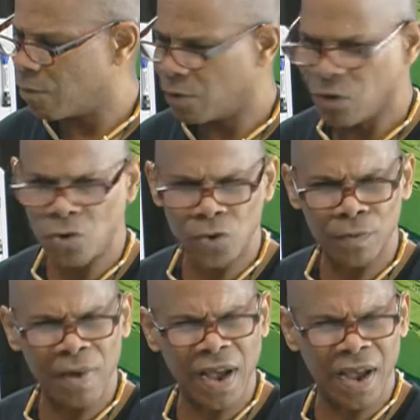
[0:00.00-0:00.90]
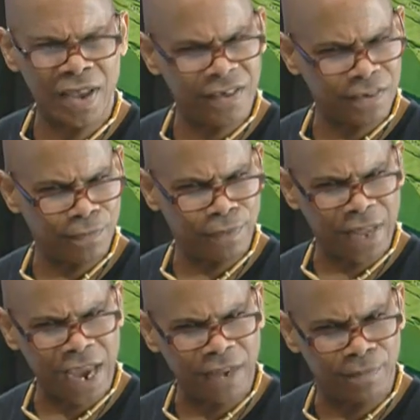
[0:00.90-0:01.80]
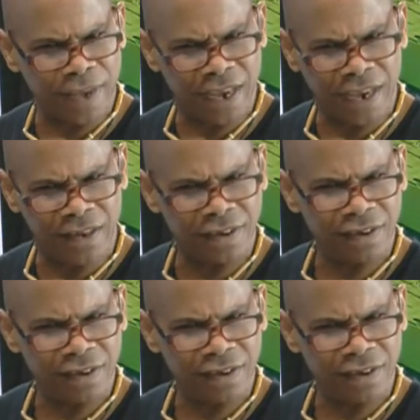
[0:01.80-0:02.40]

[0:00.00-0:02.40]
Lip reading: Who am I as a black man?